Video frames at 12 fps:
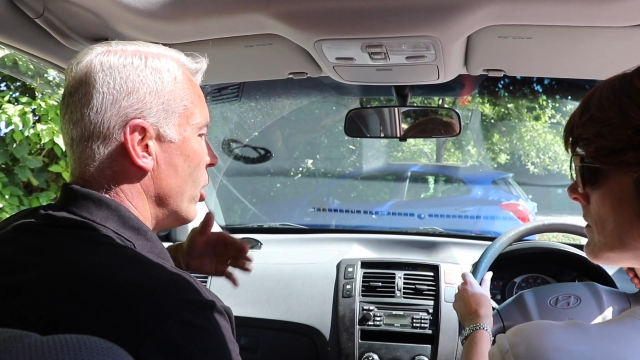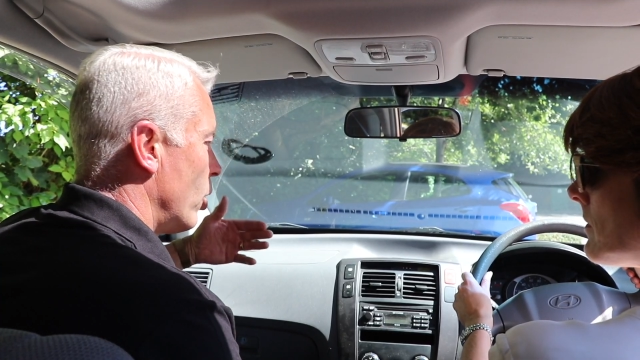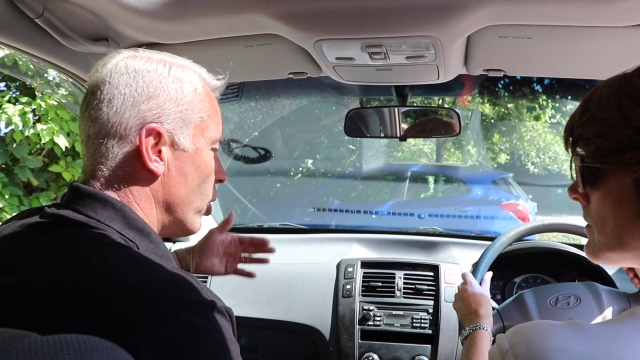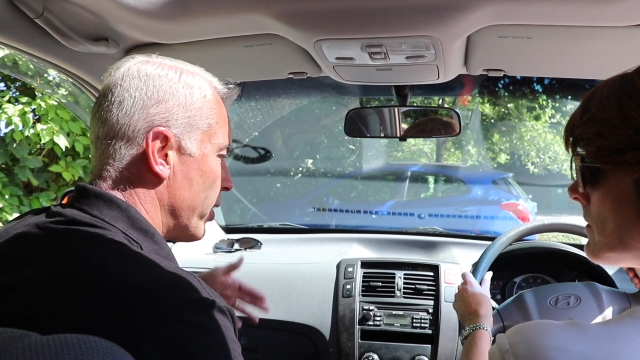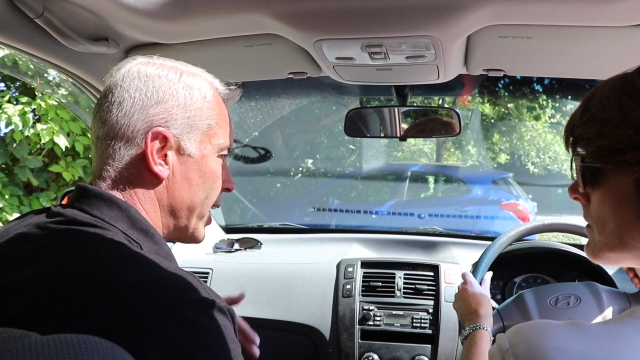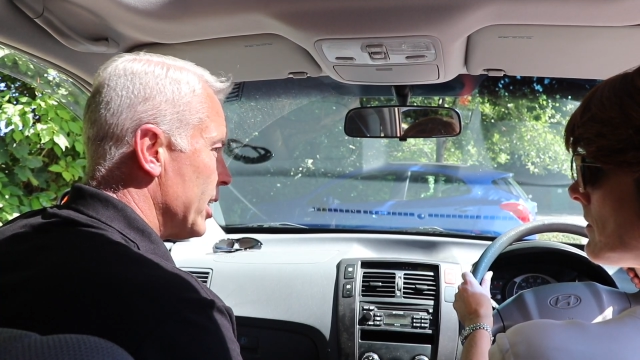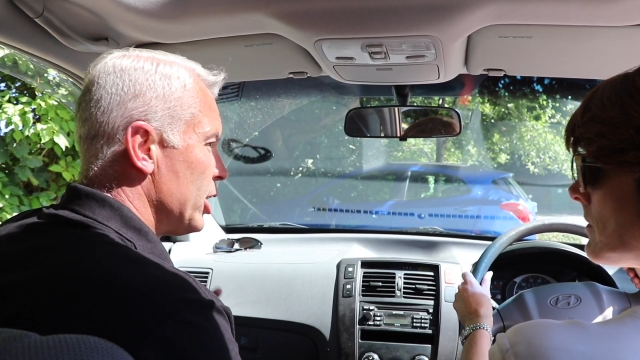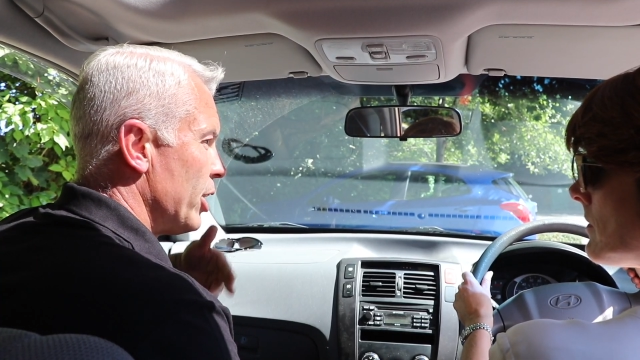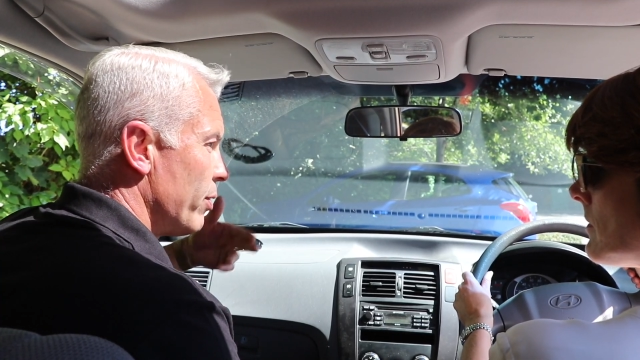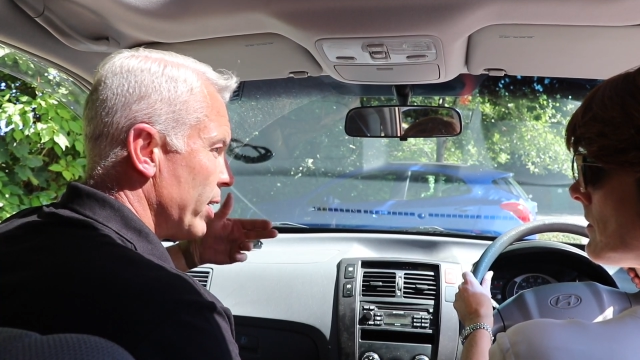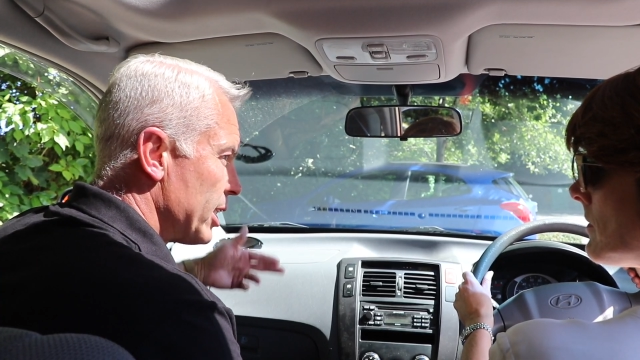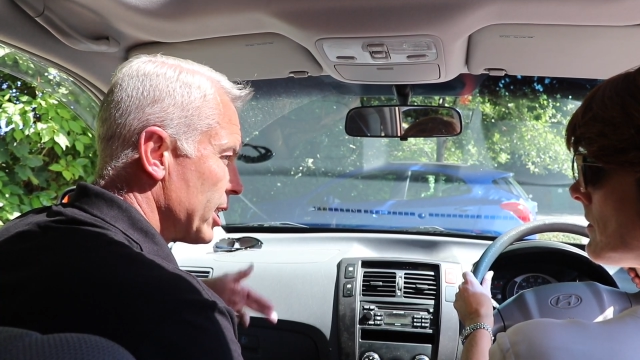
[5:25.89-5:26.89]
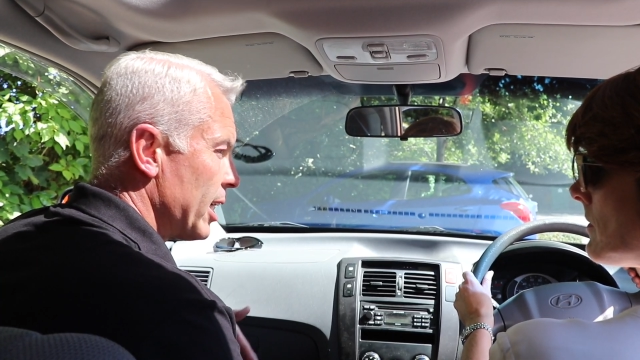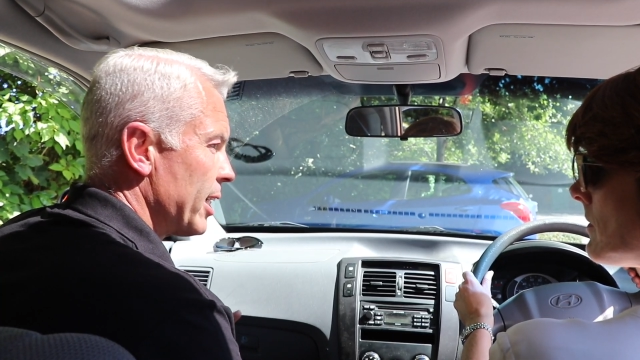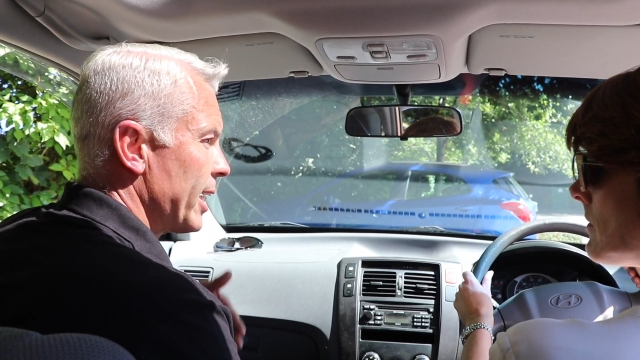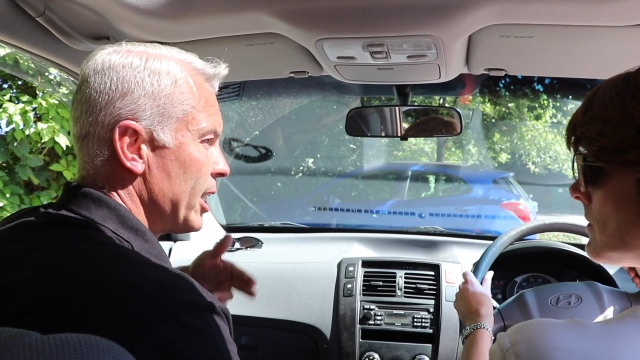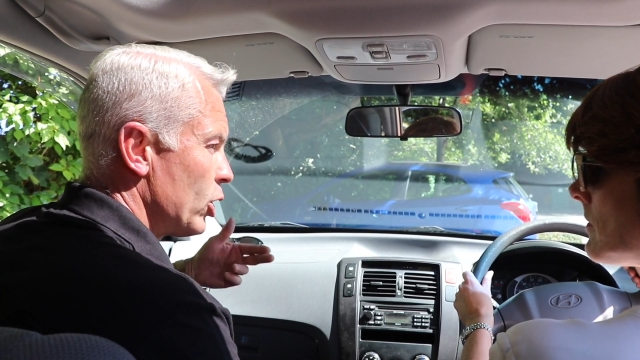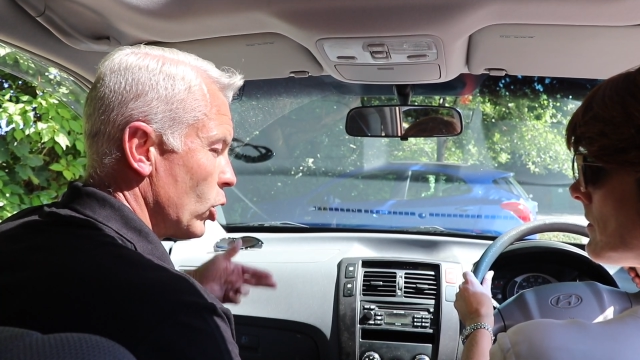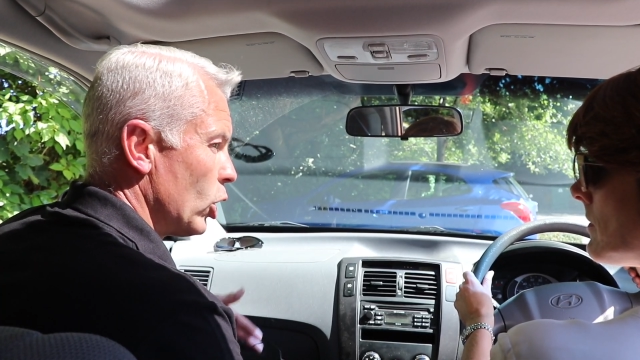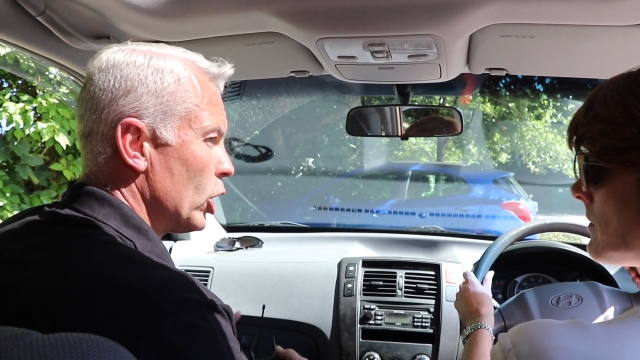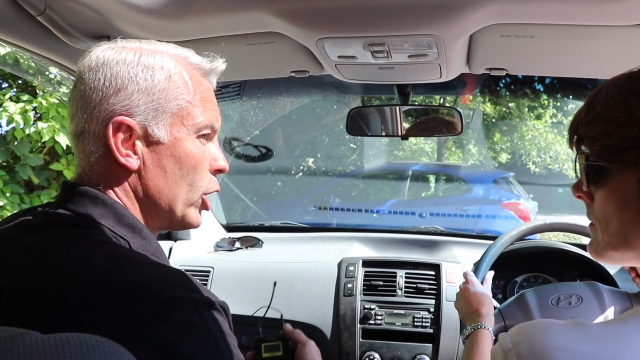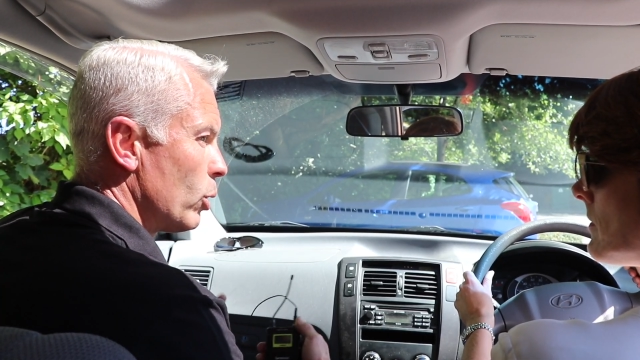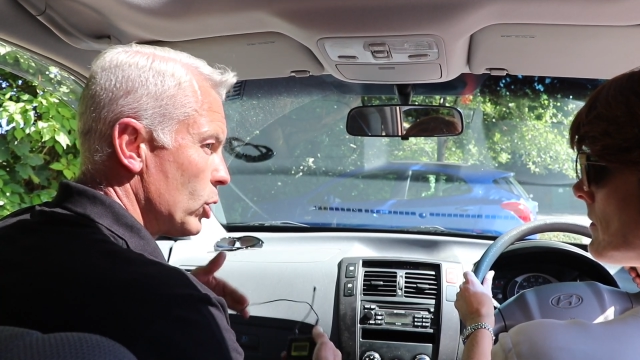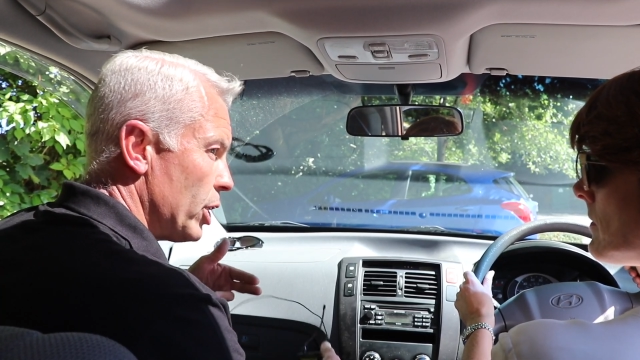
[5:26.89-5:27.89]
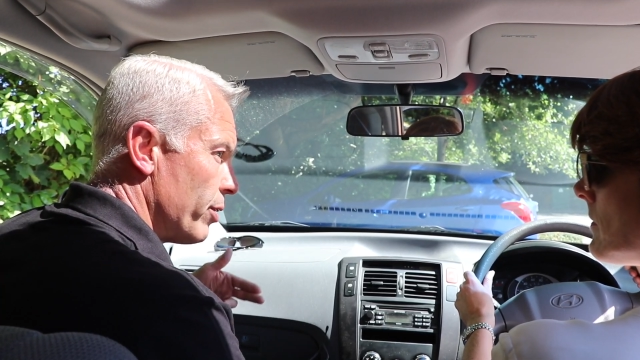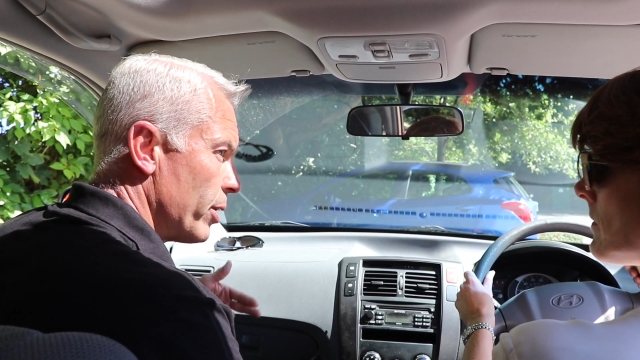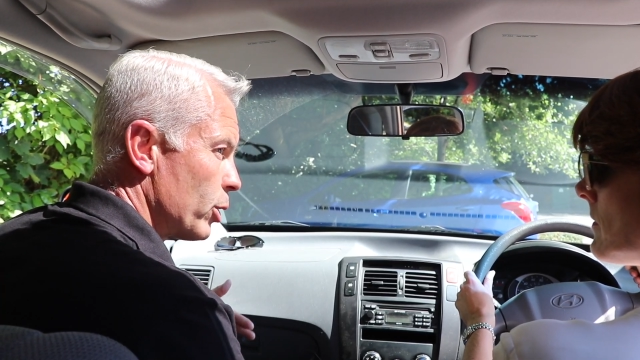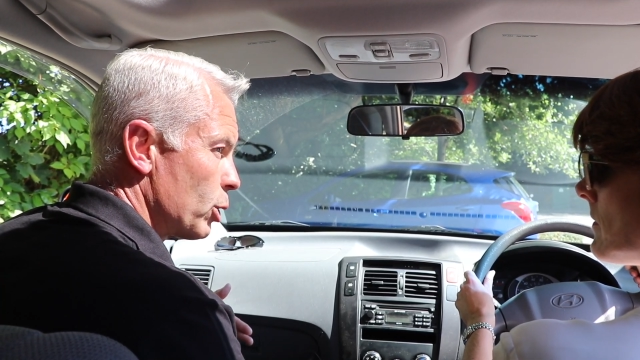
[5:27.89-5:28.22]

or the engine retardation or losing road